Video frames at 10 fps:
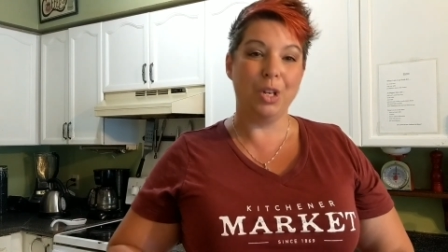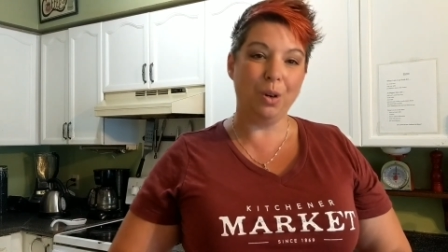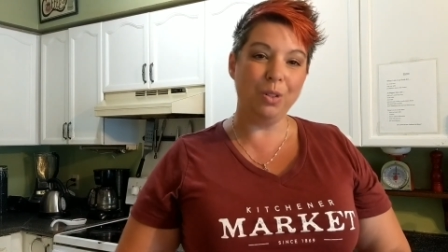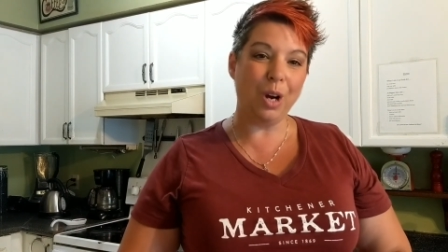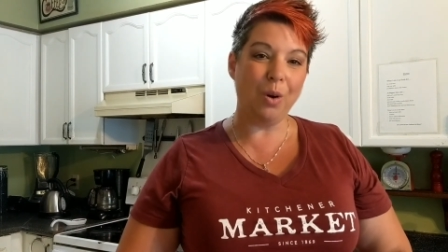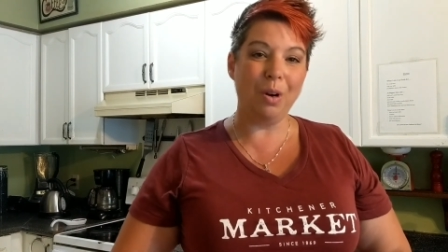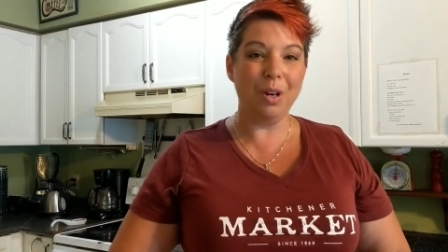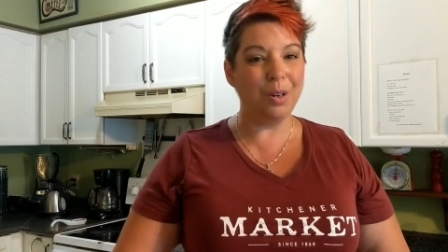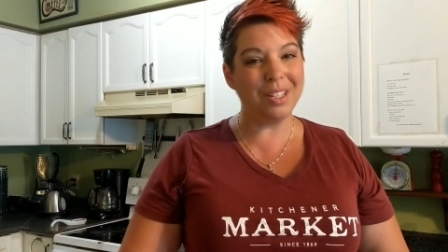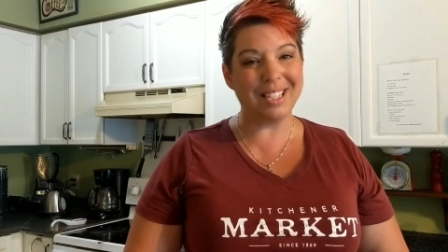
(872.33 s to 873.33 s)
you'll know
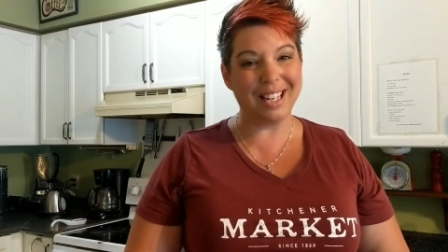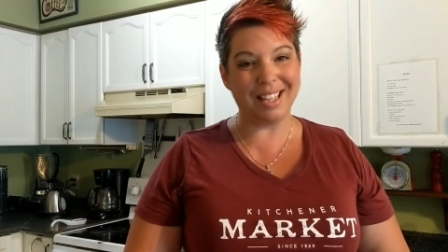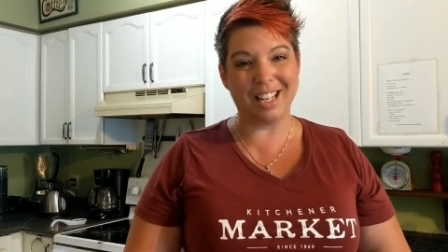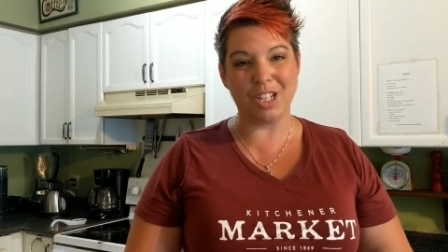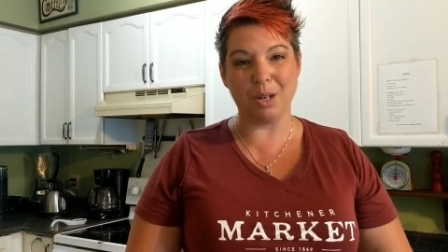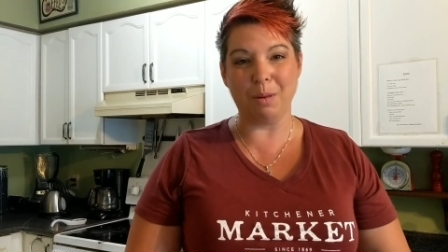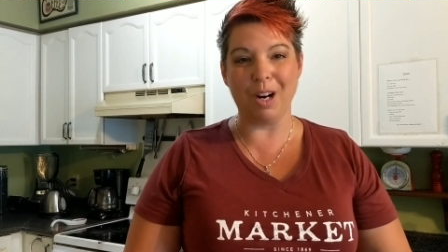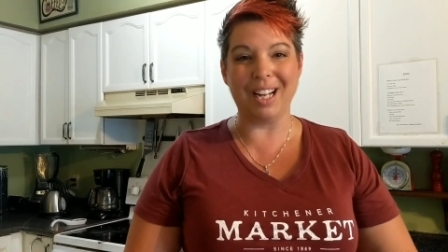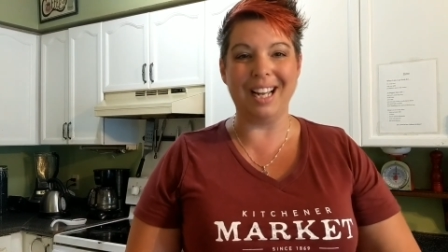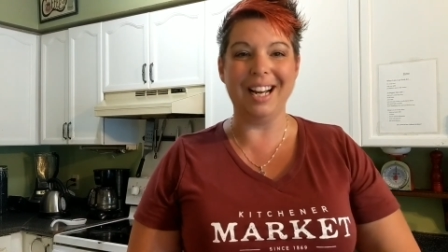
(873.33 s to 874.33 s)
who to see at the Kitchener
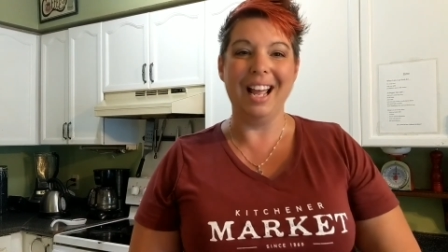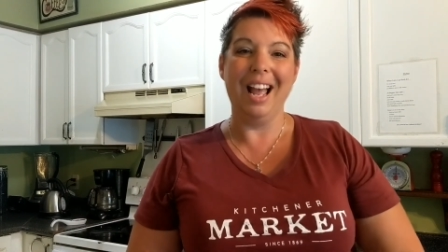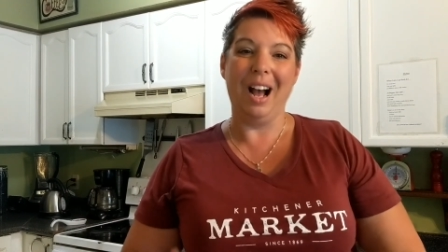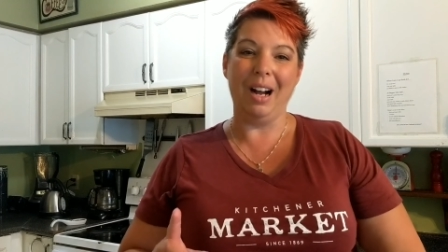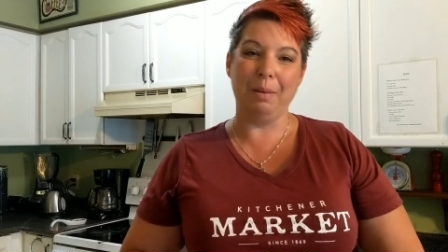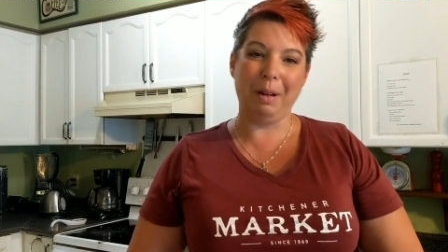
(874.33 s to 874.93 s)
Market uh,